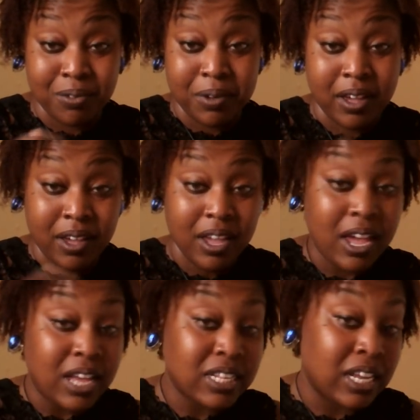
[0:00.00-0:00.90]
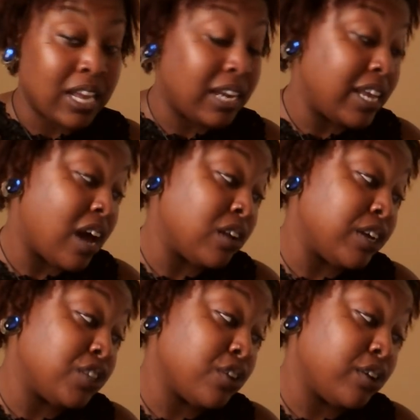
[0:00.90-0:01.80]
Okay, so a lot of y'all are
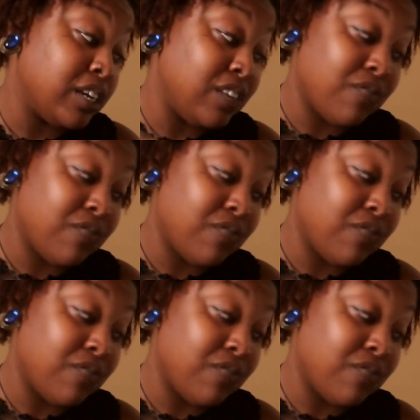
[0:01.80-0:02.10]
internally